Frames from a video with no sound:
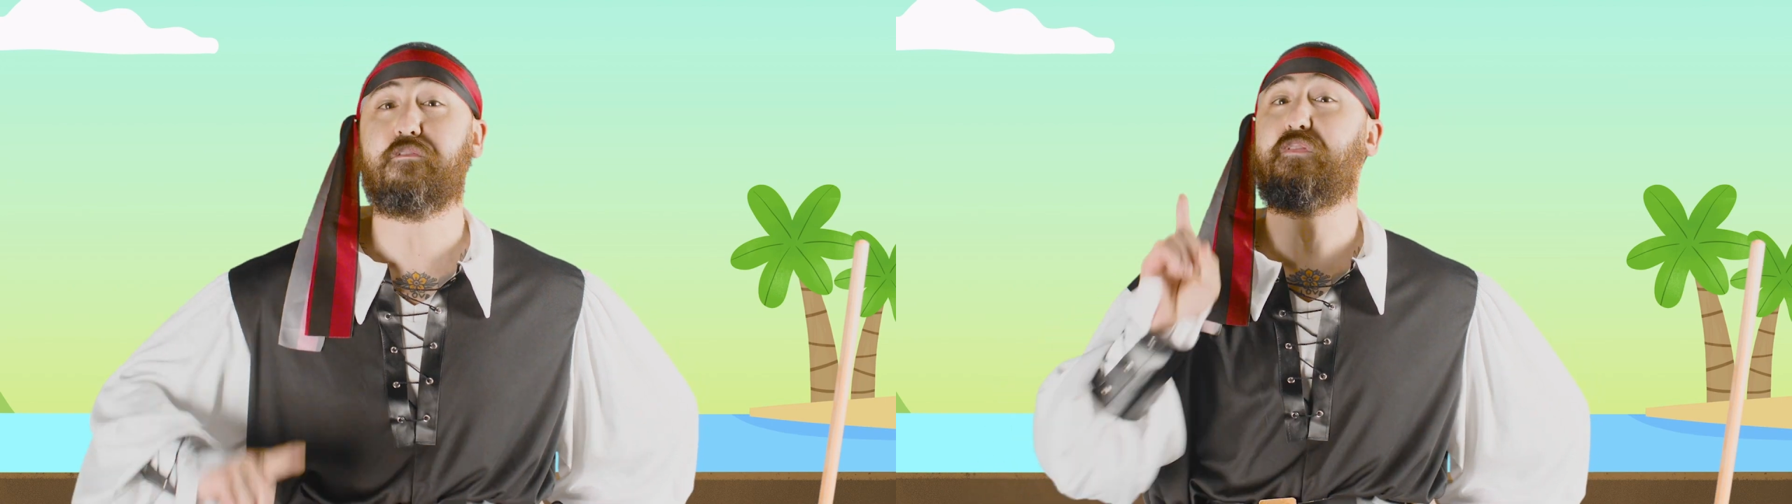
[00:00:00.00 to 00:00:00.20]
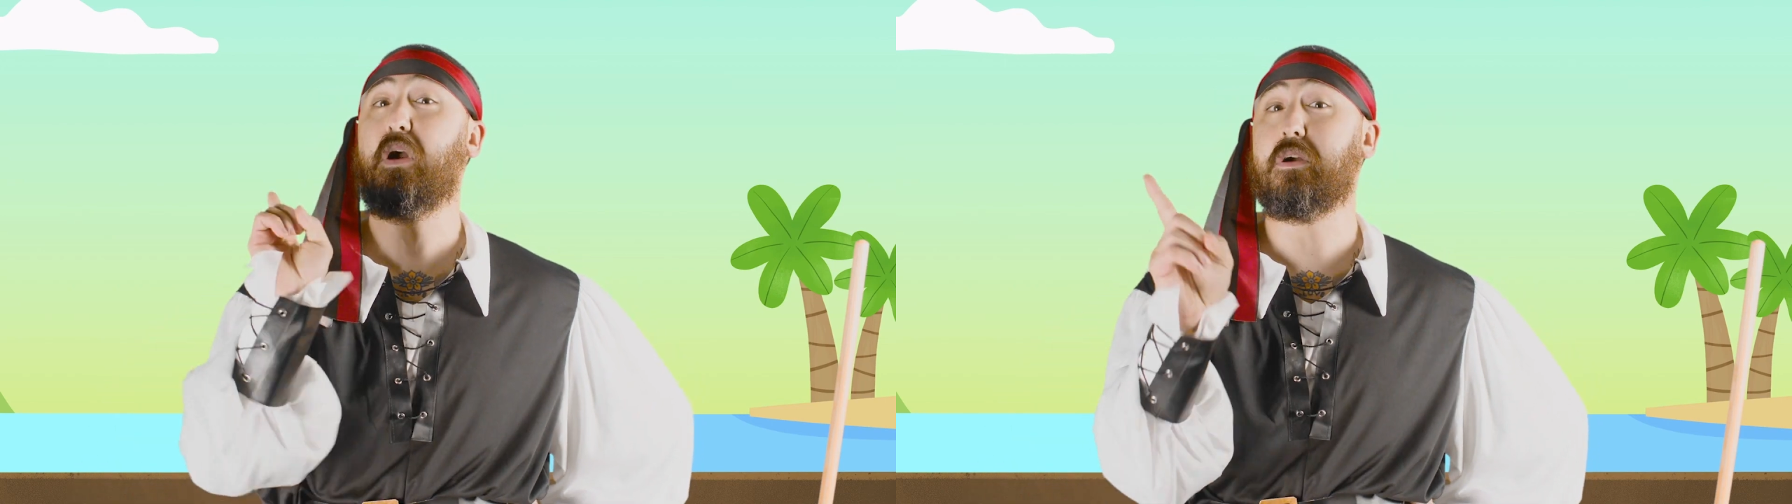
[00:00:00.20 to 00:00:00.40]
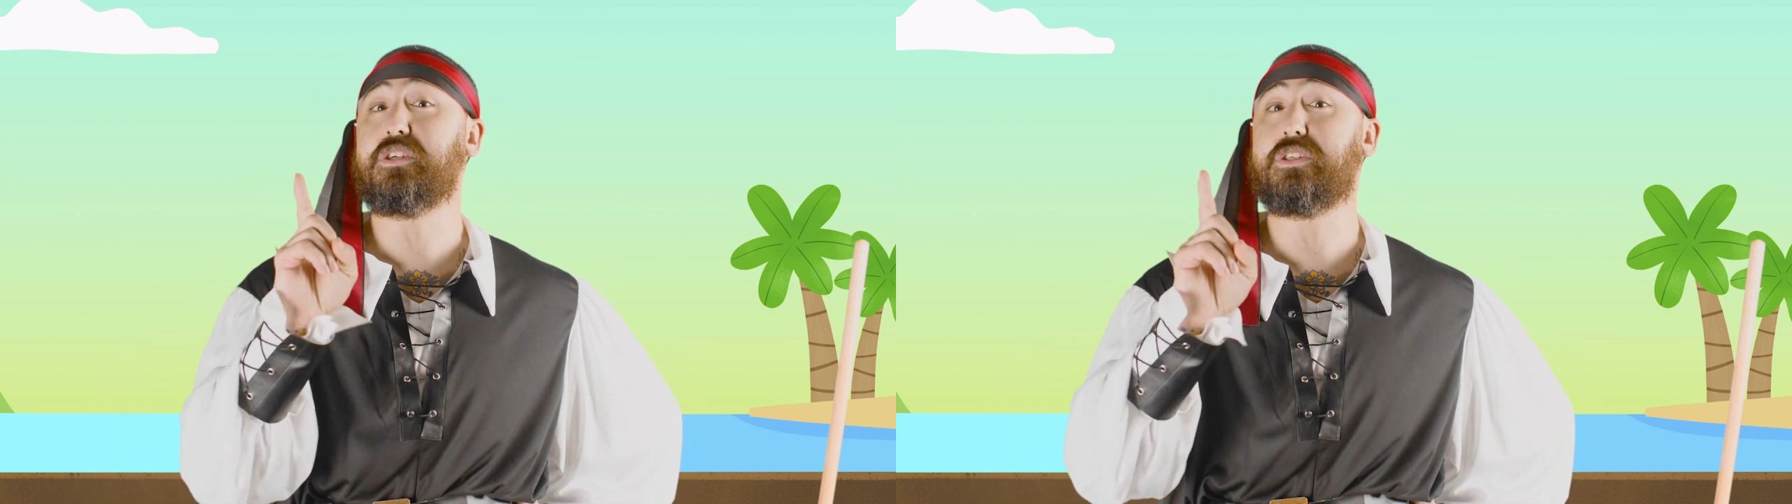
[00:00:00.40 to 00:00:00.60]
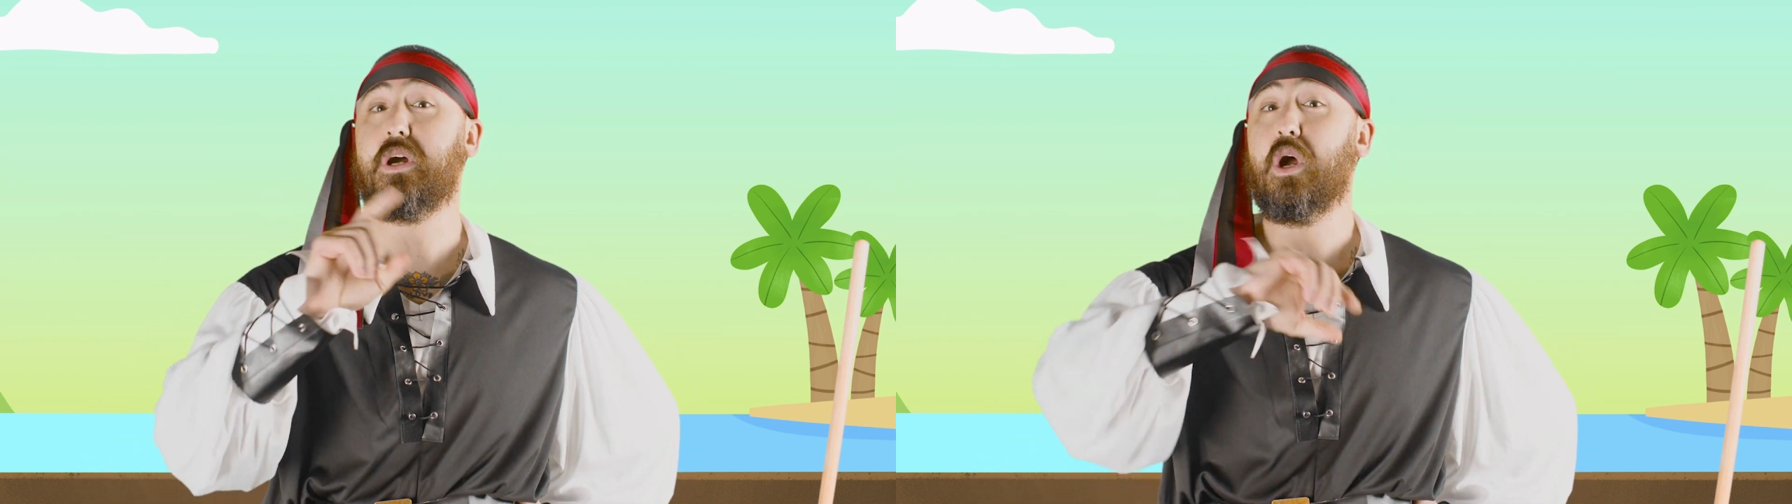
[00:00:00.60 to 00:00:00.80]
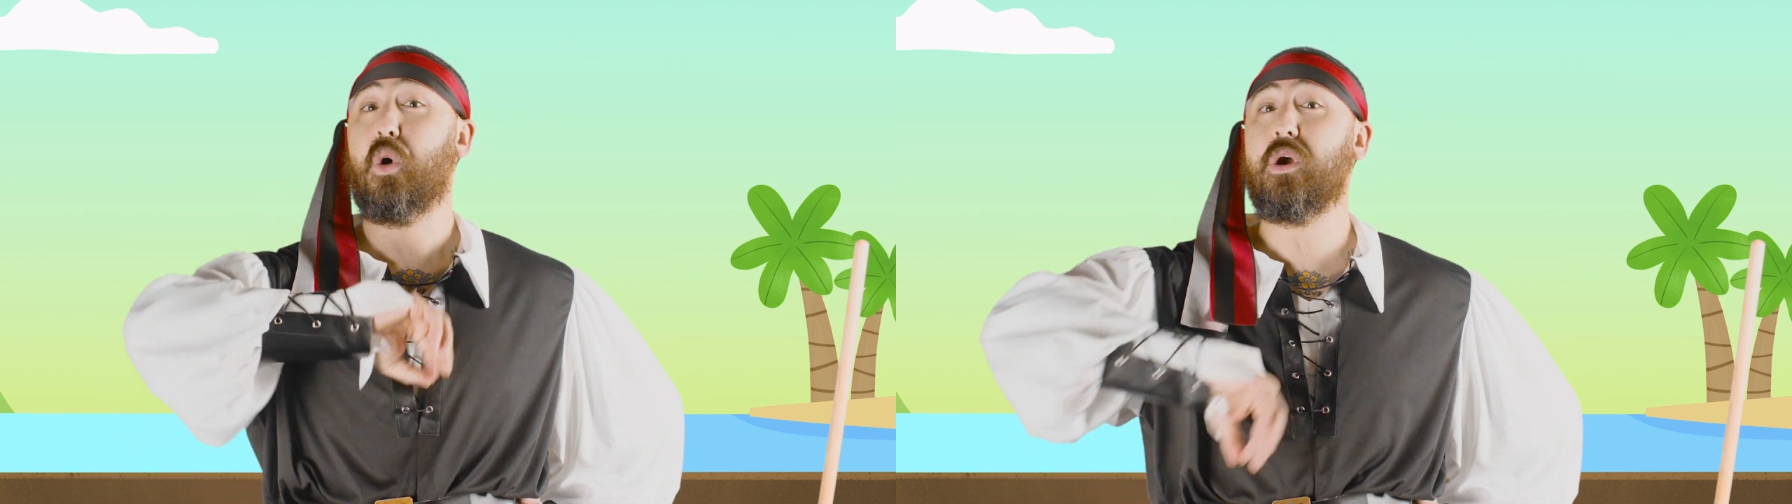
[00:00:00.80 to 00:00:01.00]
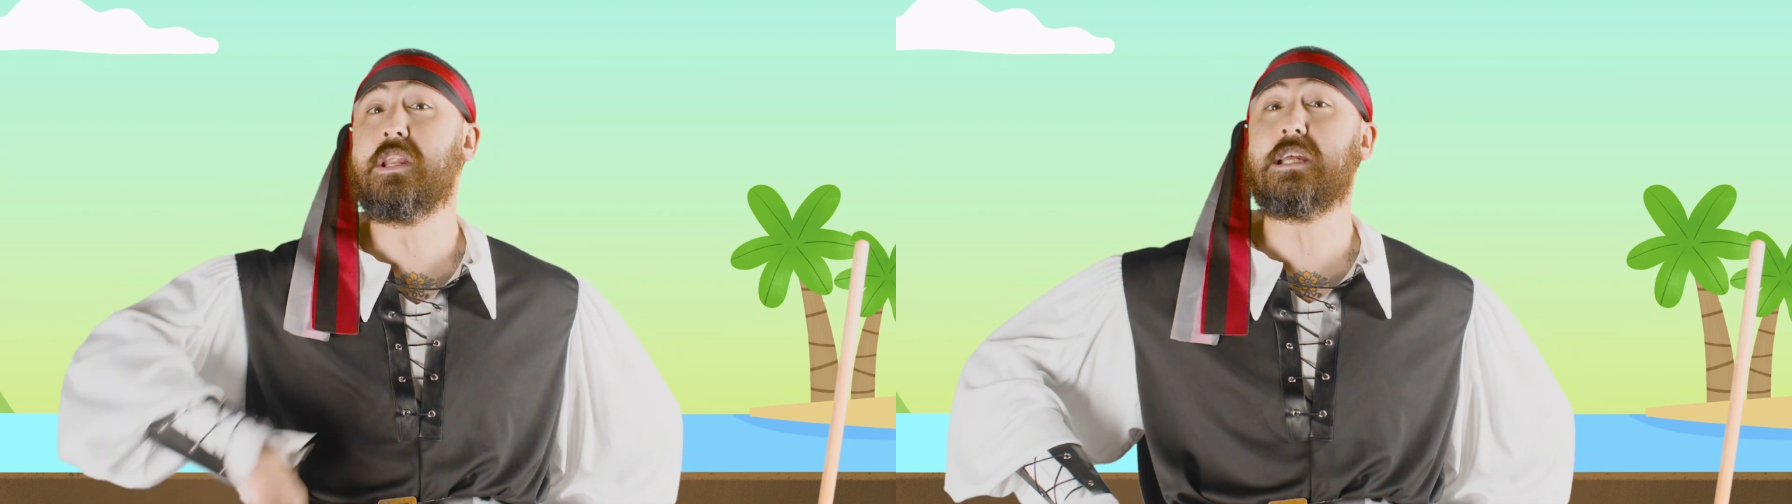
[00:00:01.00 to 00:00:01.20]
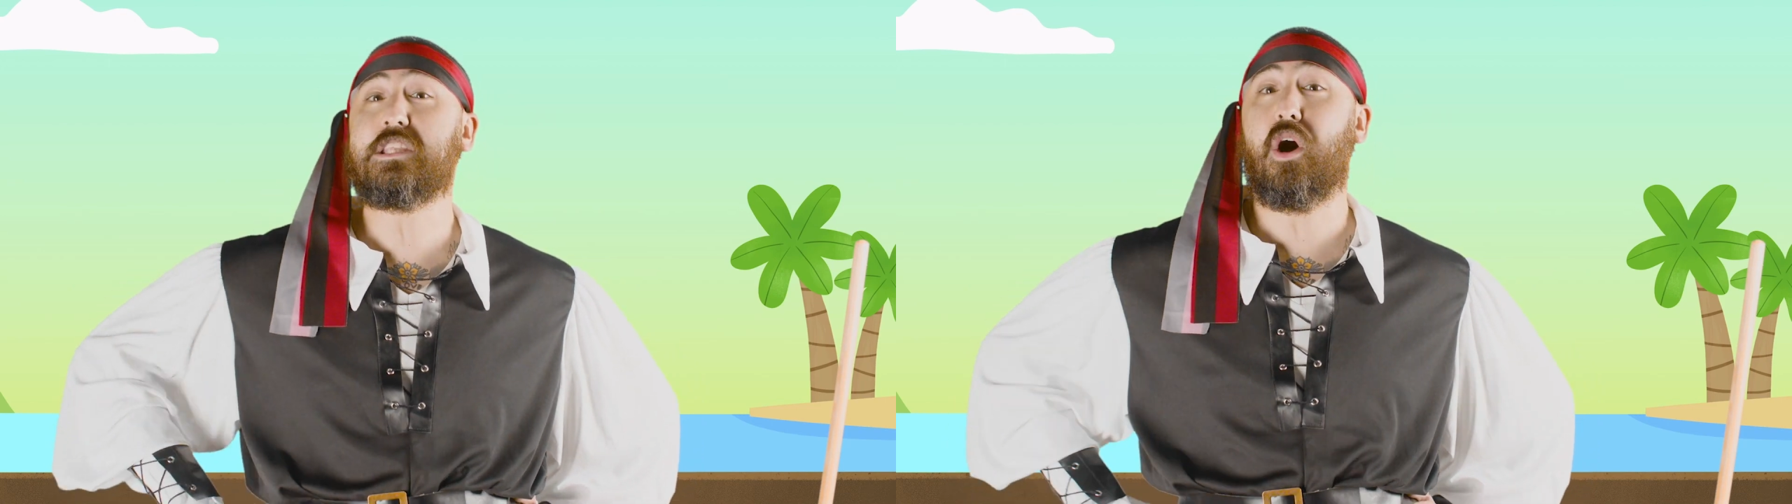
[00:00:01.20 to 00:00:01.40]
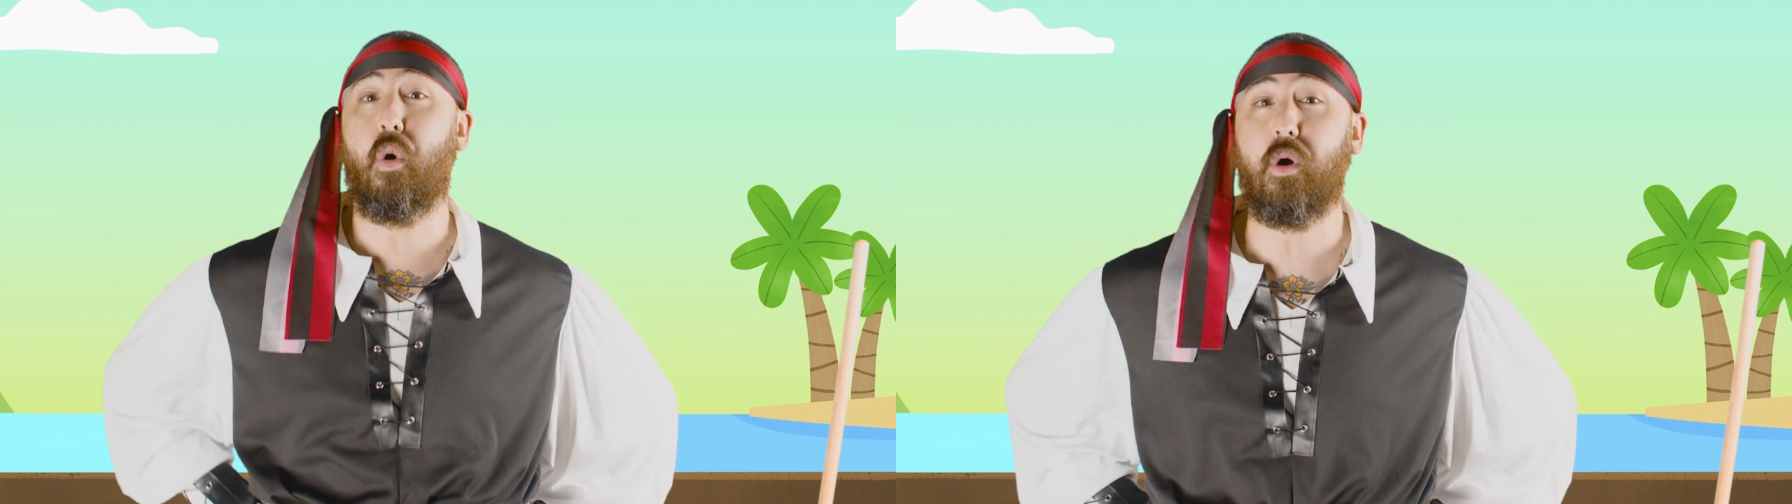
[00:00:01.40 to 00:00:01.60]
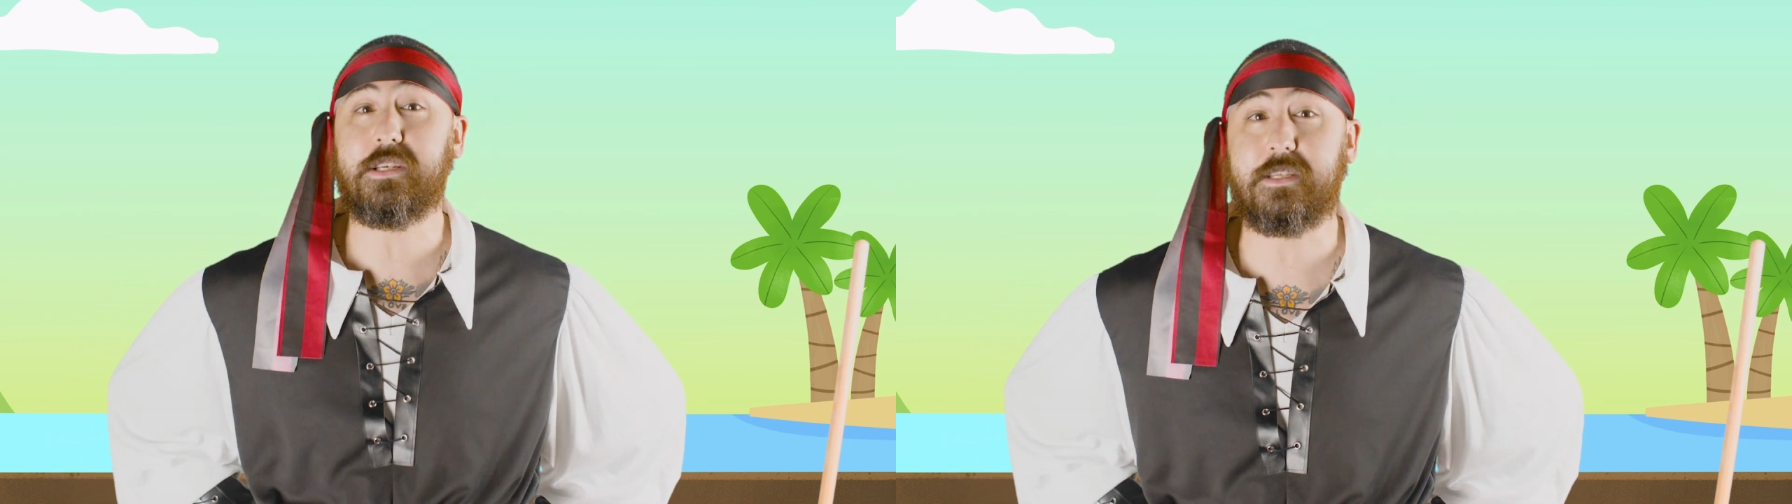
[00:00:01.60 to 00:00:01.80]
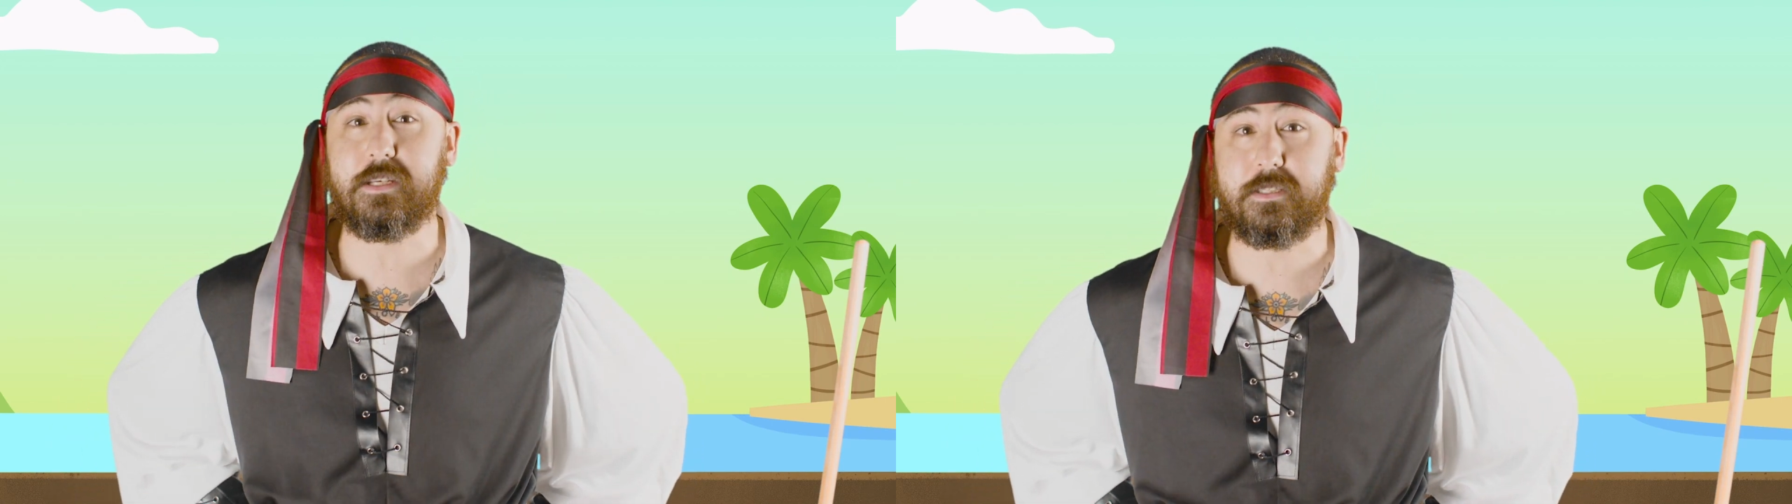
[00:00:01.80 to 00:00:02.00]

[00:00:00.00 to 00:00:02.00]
First, we need to hoist a